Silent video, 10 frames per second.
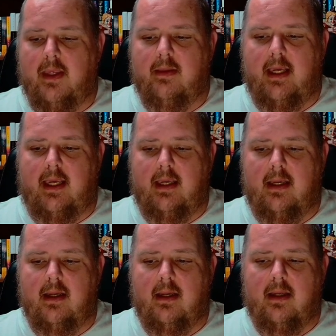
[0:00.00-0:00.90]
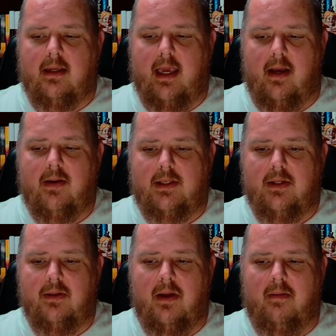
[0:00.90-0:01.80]
The
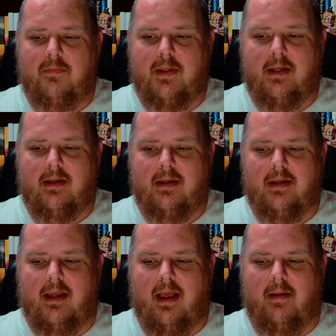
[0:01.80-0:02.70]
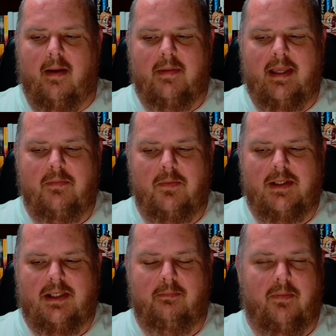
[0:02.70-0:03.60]
character of the I believe it
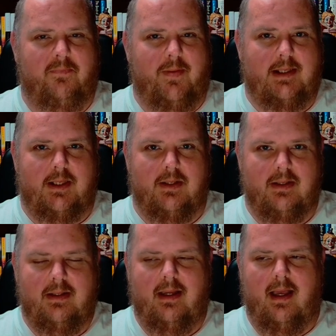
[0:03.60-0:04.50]
was the professor,